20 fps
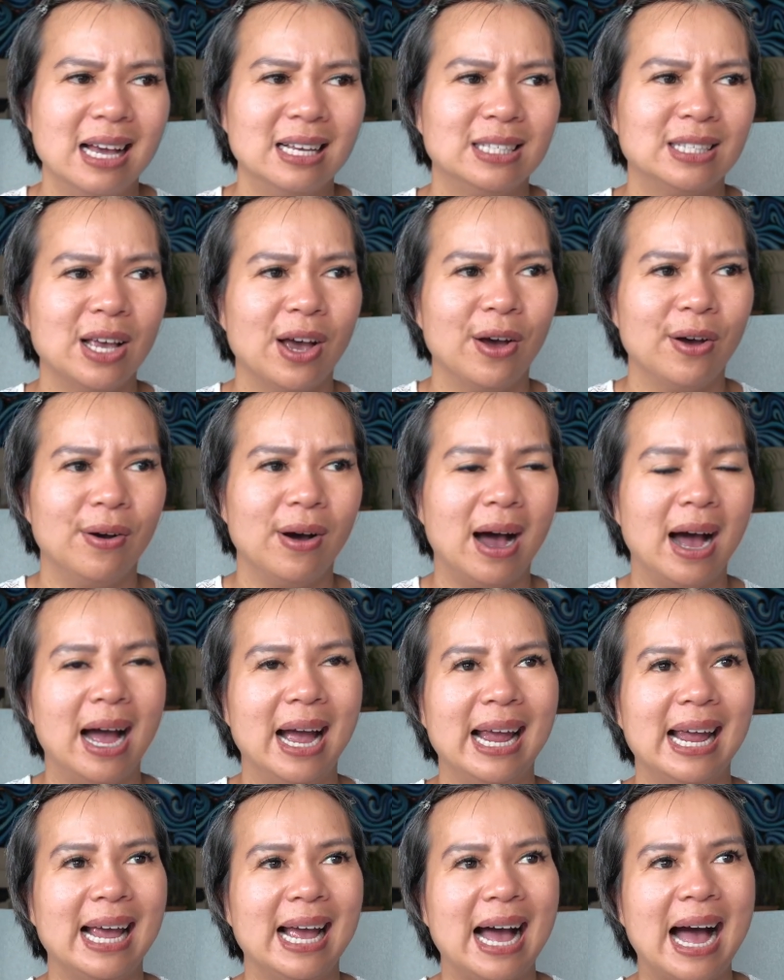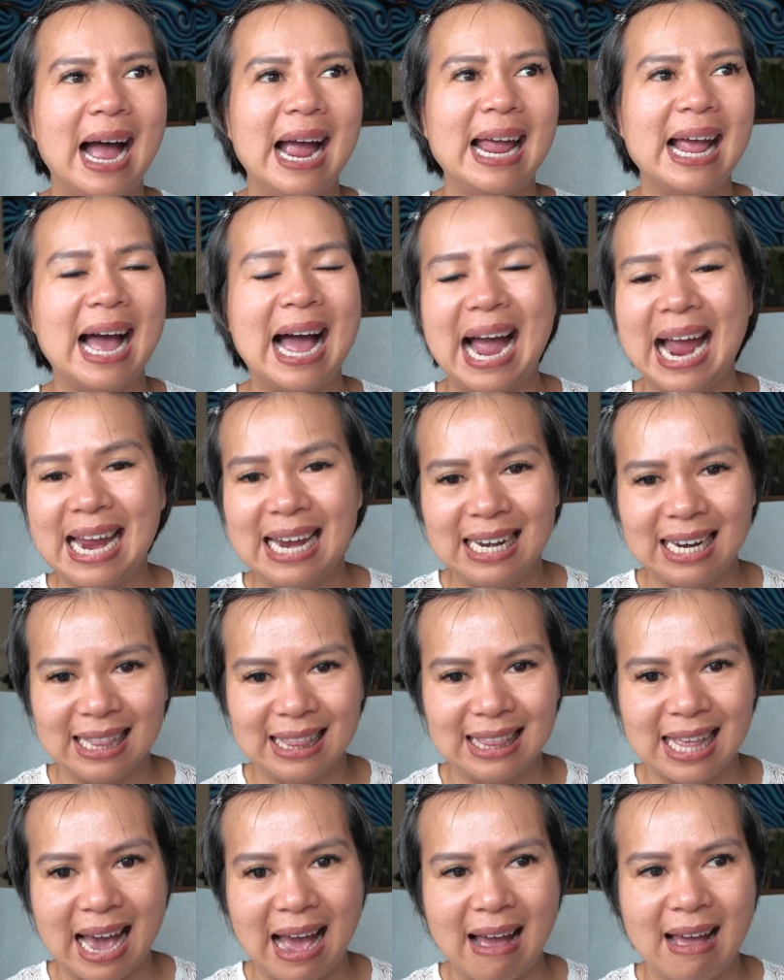So I hated
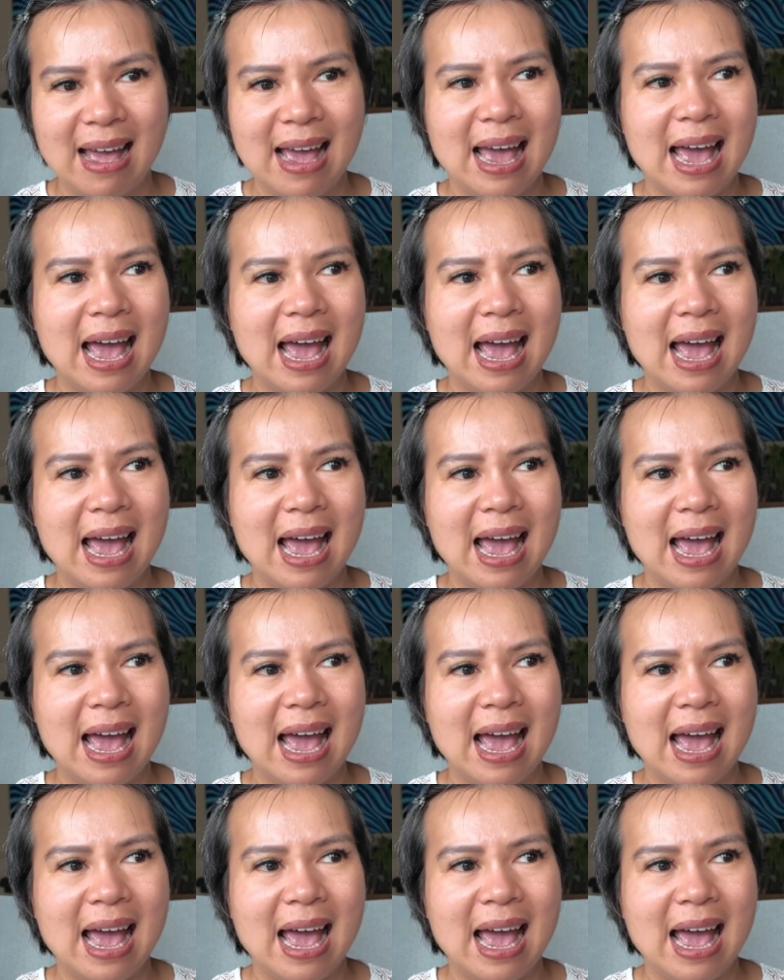that.